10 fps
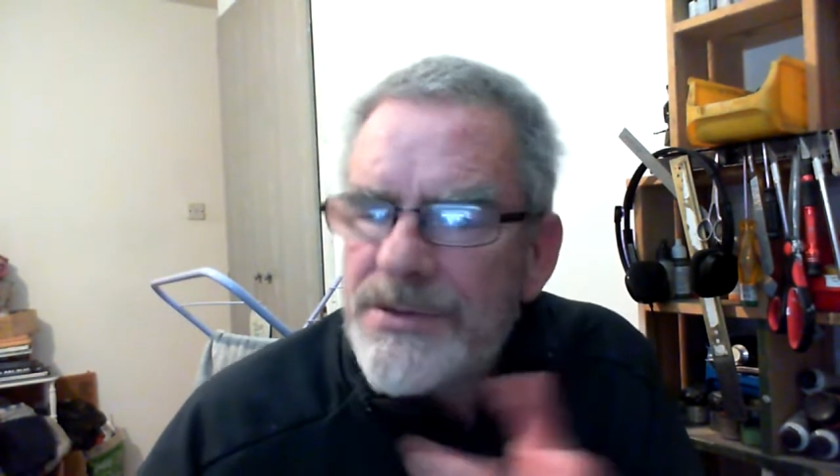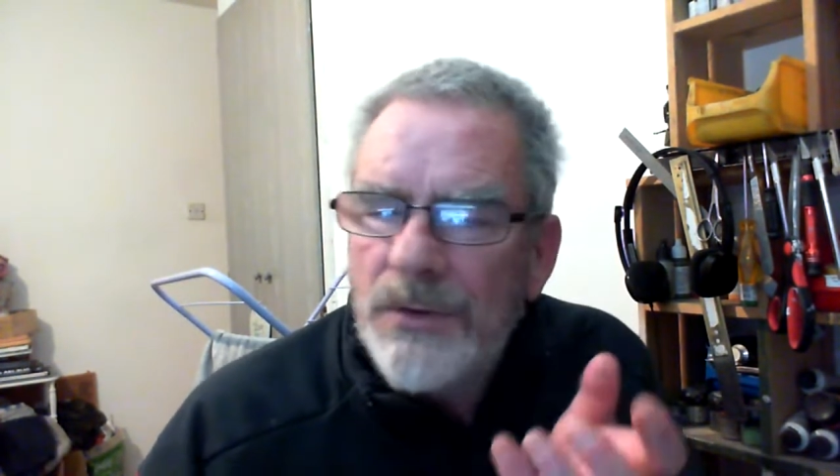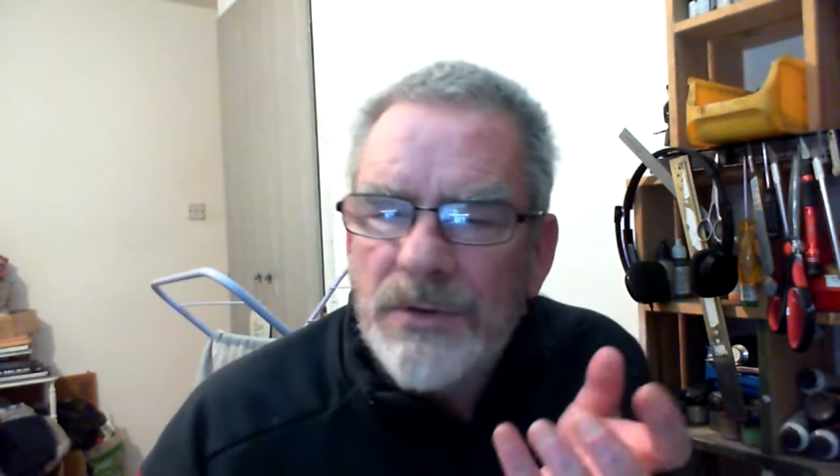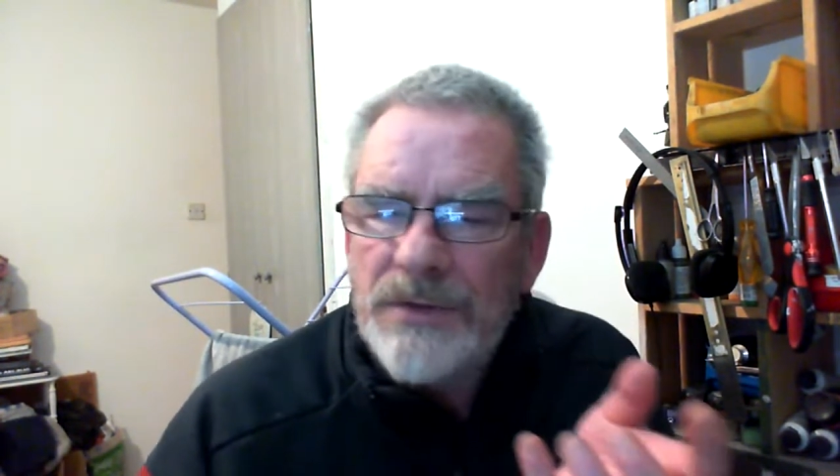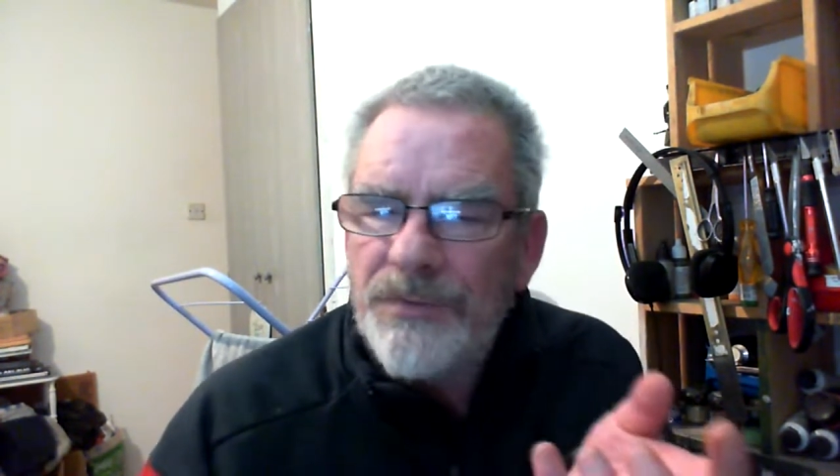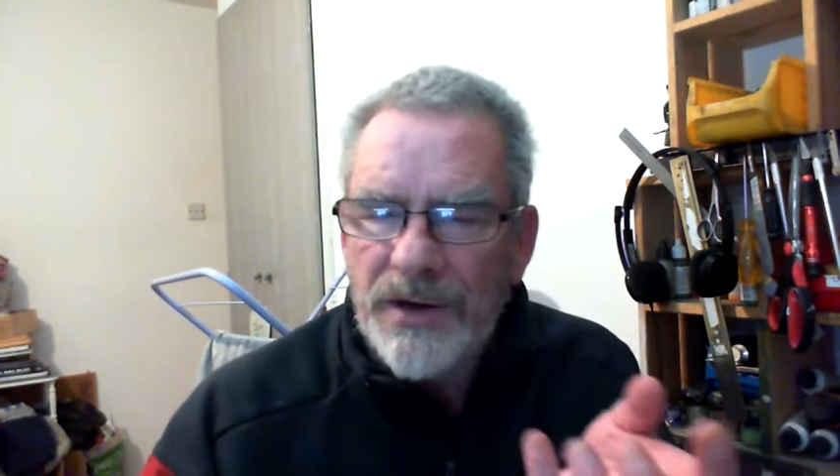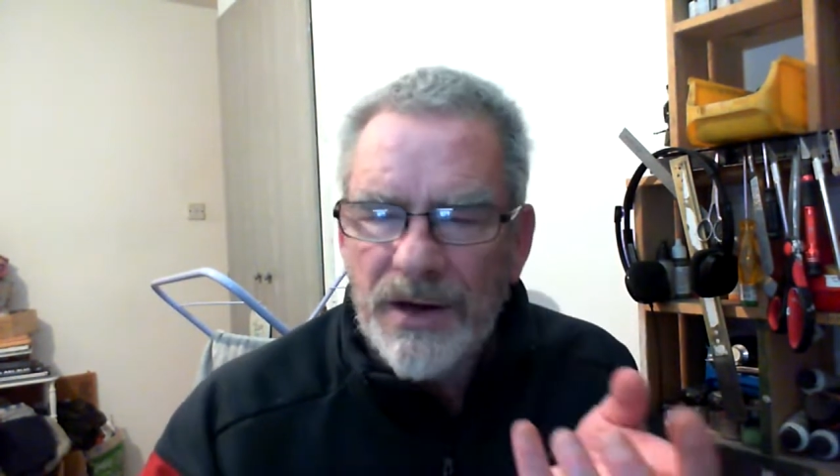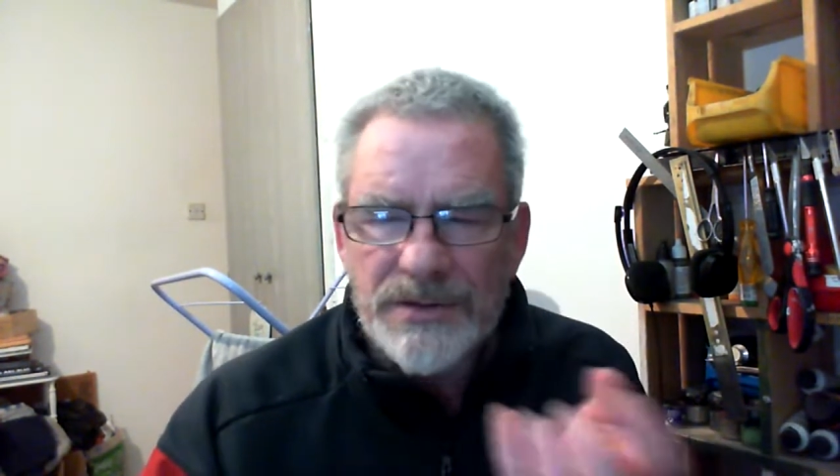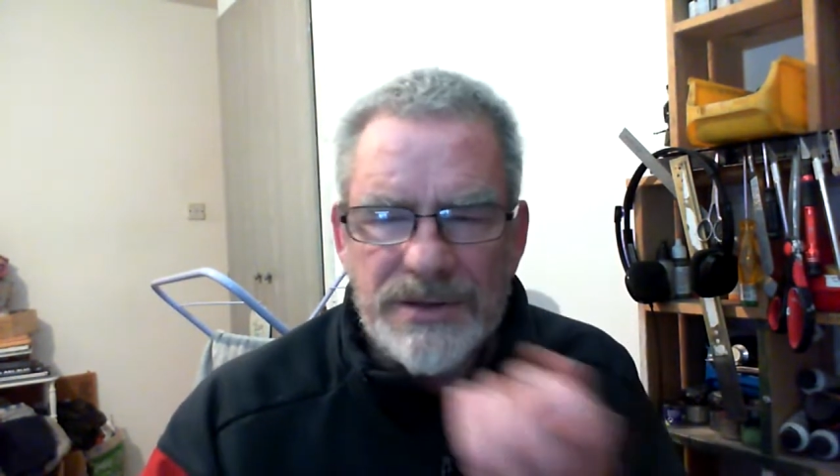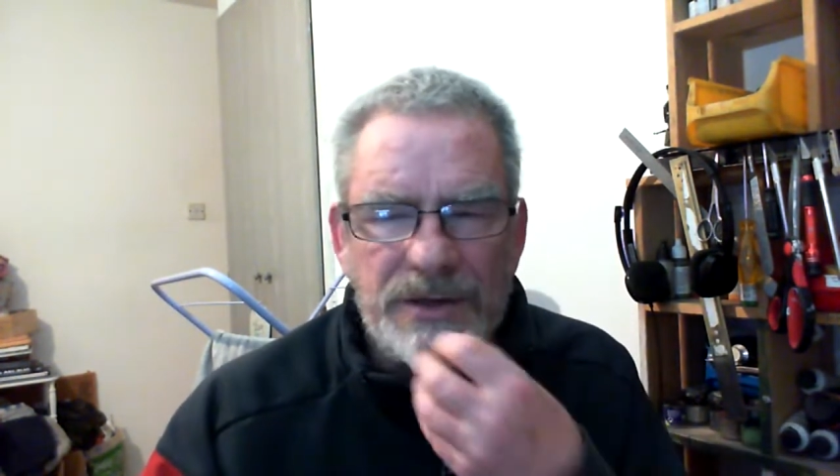Now it's very
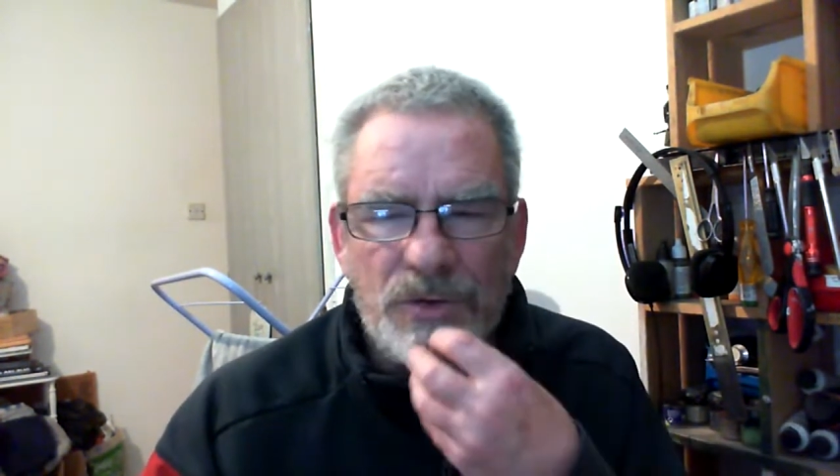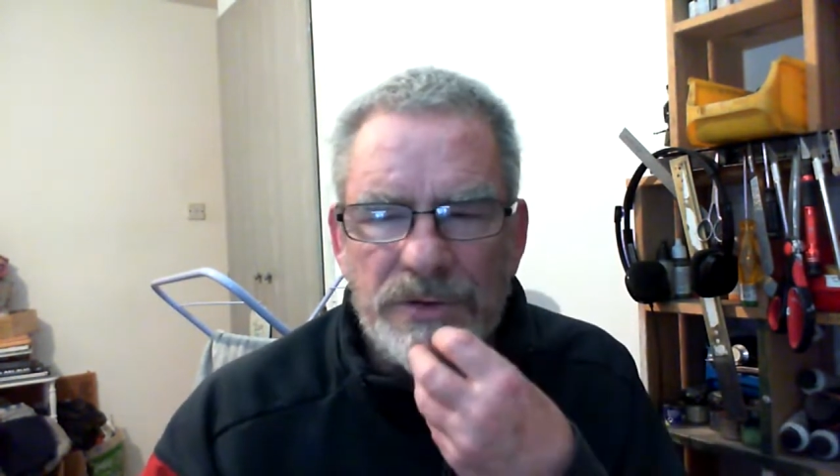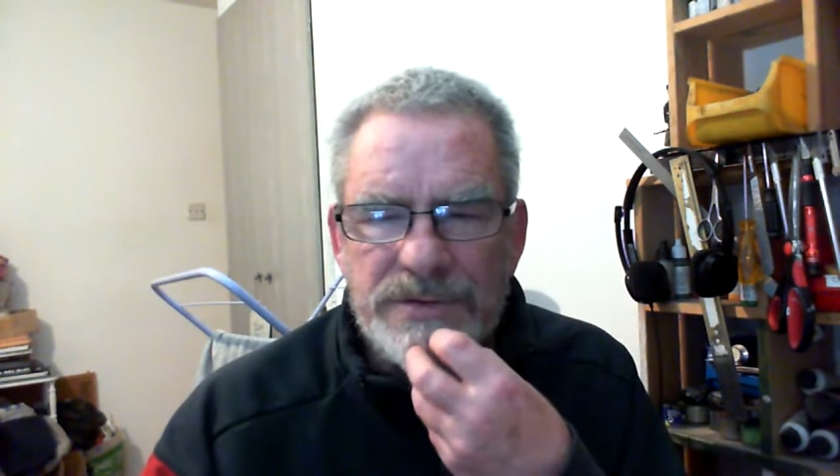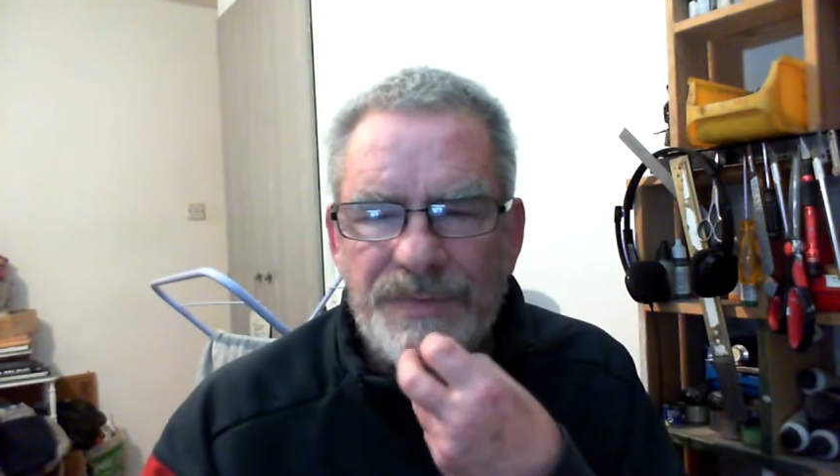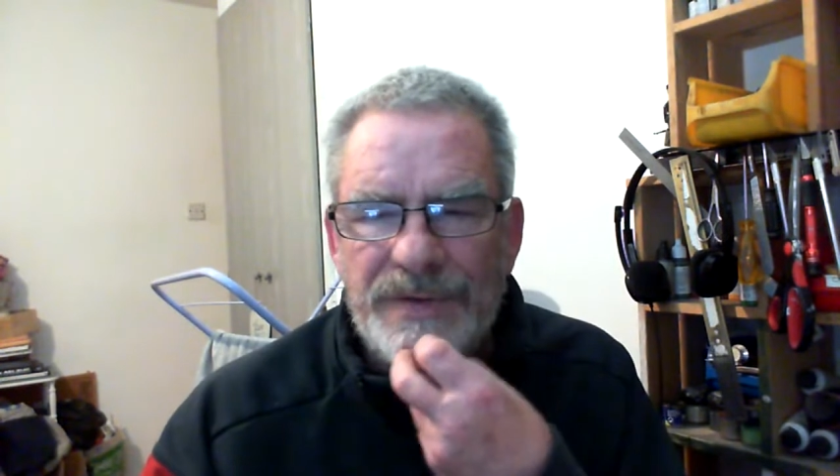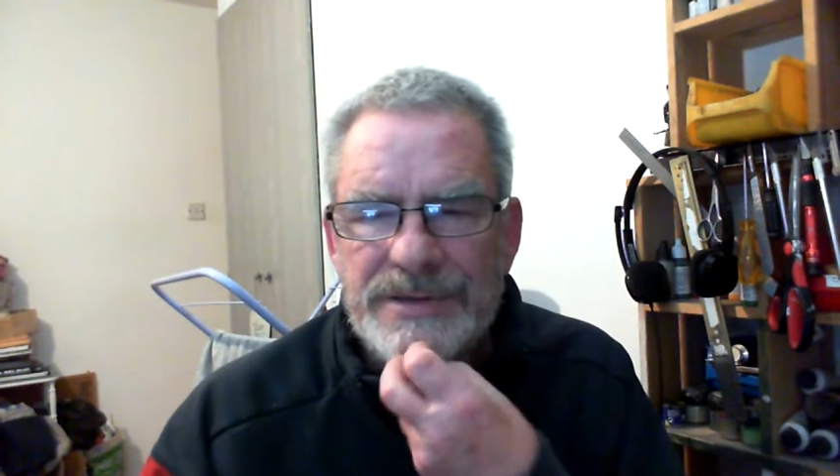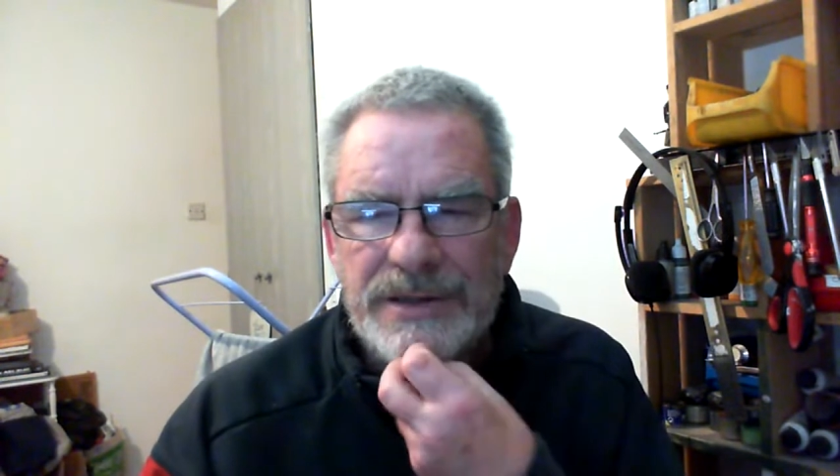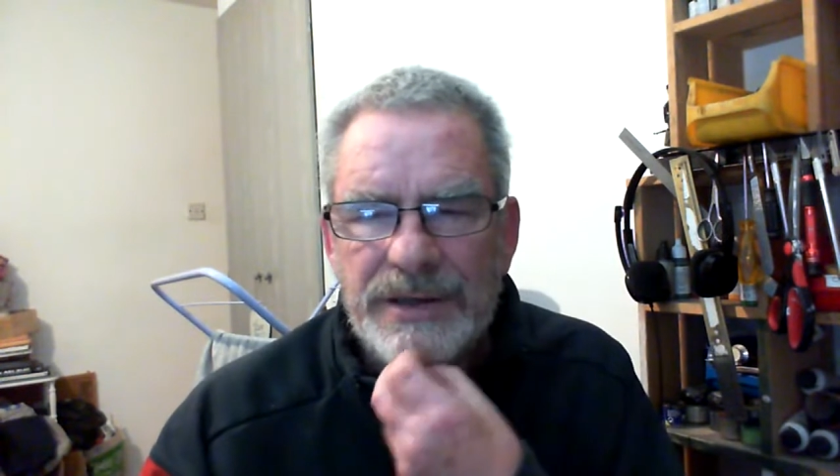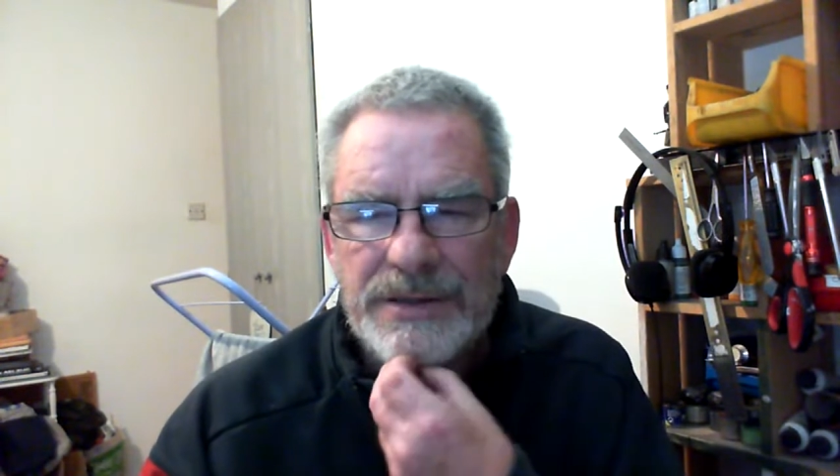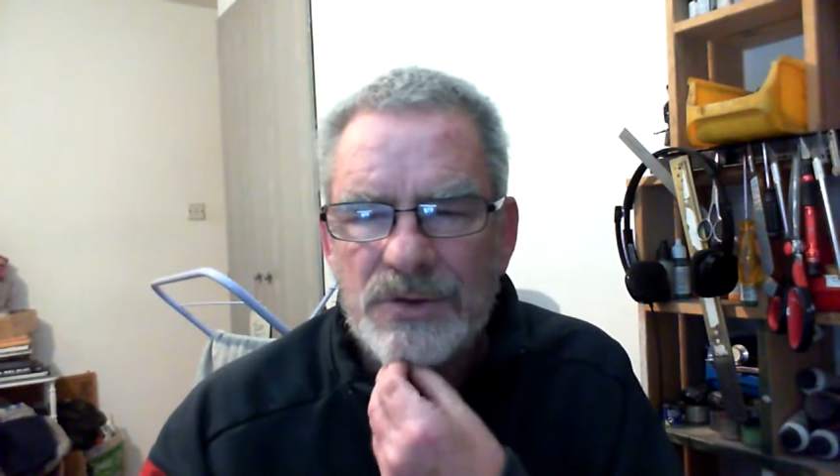hard to get old Zvezda
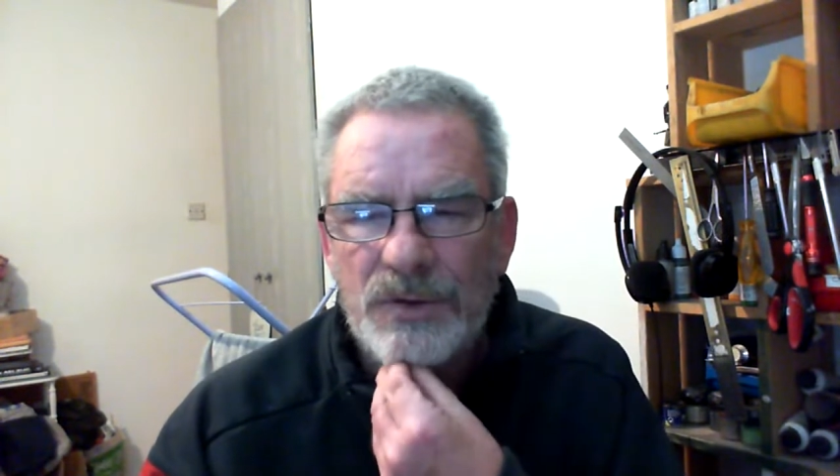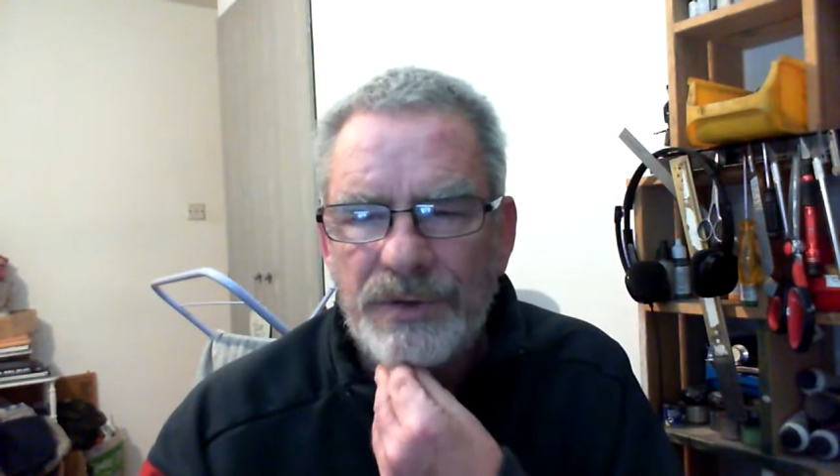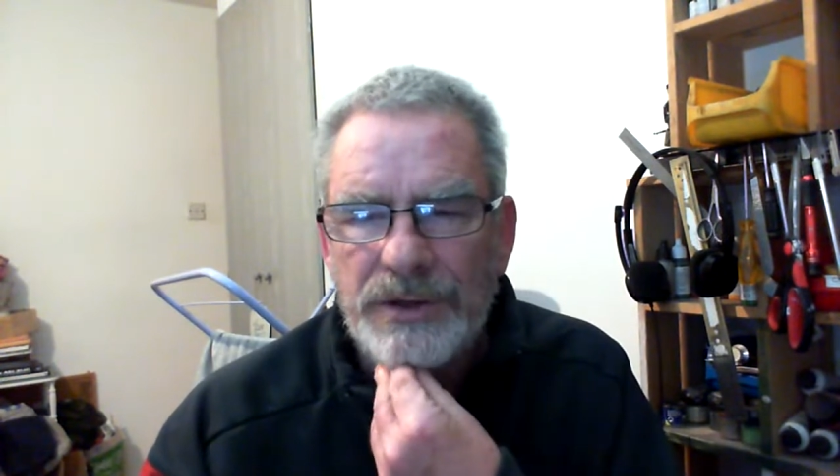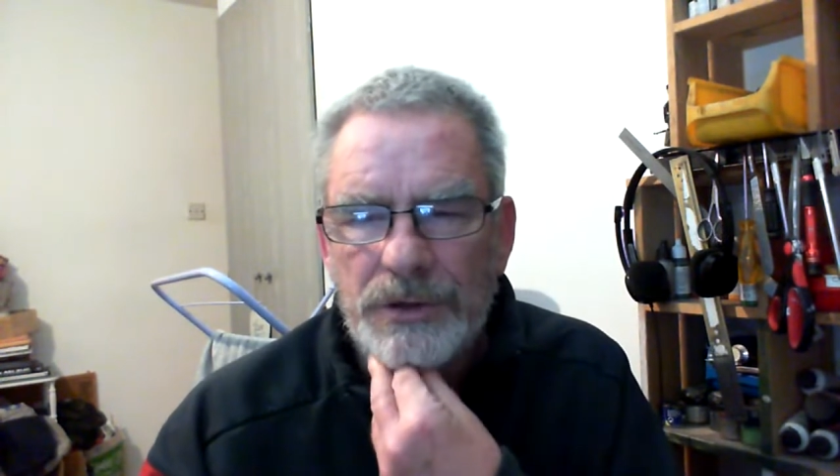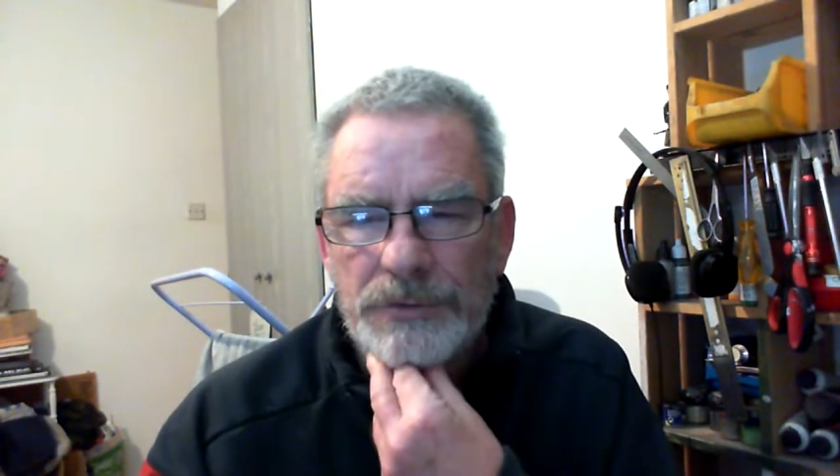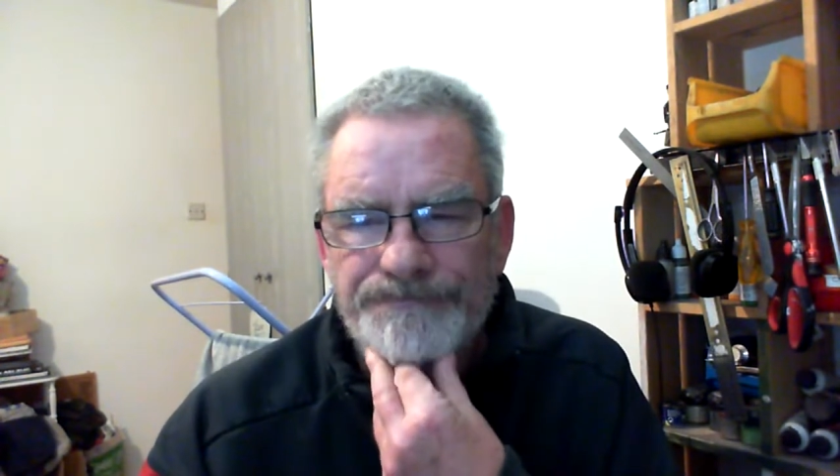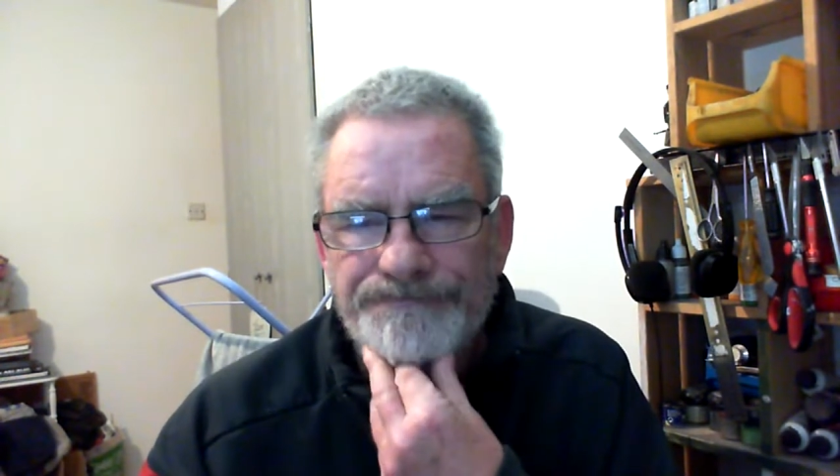kits over here.